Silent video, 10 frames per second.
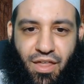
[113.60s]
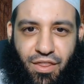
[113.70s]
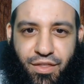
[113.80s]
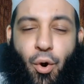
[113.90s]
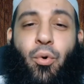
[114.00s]

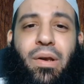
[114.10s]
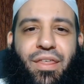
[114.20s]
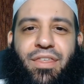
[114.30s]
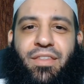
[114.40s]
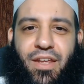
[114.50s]
The only
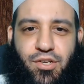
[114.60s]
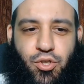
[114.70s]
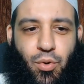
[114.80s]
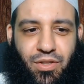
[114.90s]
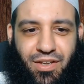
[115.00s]
thing that is
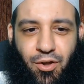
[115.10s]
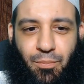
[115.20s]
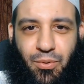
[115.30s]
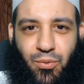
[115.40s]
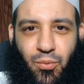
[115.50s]
going to help
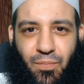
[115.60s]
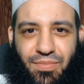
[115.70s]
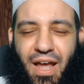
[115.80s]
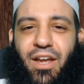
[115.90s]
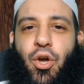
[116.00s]
you
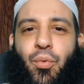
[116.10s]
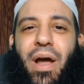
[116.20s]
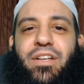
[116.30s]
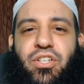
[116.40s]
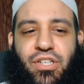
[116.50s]
are your
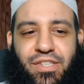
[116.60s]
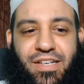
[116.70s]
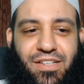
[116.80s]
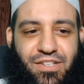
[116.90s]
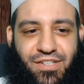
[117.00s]
righteous
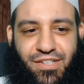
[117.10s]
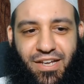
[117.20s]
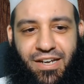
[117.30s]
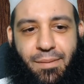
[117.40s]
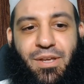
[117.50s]
deeds.
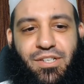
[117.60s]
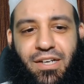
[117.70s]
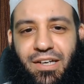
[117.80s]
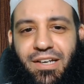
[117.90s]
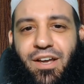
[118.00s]
And Nabi
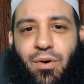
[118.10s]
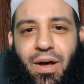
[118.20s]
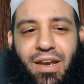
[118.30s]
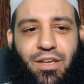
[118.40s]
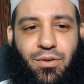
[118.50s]
sallallahu
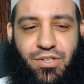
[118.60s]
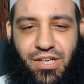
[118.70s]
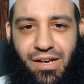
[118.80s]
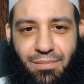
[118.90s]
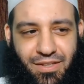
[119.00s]
alayhi wa
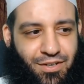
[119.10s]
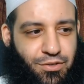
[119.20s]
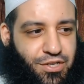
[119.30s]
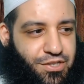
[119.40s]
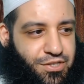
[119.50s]
sallam, he tells
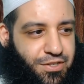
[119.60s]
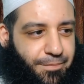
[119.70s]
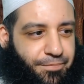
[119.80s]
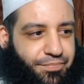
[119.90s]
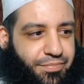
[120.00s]
us,
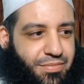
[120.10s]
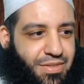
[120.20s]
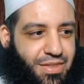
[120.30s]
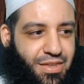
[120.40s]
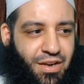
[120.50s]

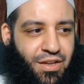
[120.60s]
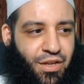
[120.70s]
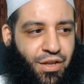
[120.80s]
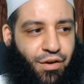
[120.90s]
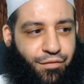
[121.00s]

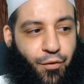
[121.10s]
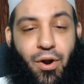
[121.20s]
for a